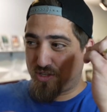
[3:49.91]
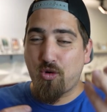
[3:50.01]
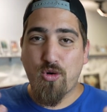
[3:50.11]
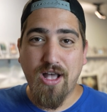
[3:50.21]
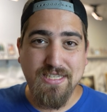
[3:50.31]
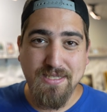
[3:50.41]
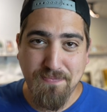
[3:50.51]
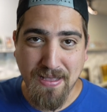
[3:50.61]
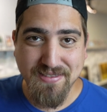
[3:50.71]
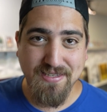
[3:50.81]
whole
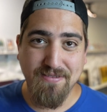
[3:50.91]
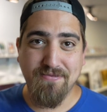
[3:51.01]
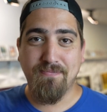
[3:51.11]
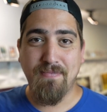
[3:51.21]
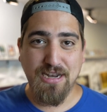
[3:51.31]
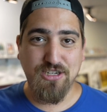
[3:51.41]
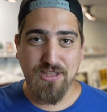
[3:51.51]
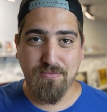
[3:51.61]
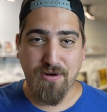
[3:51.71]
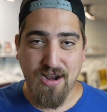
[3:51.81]
expensive Magic
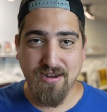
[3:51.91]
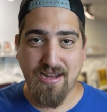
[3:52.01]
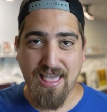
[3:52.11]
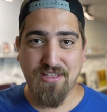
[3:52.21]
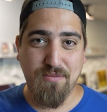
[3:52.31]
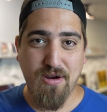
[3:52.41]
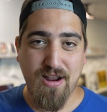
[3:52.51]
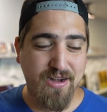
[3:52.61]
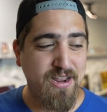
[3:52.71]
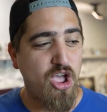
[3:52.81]
the Gathering
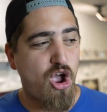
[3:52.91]
product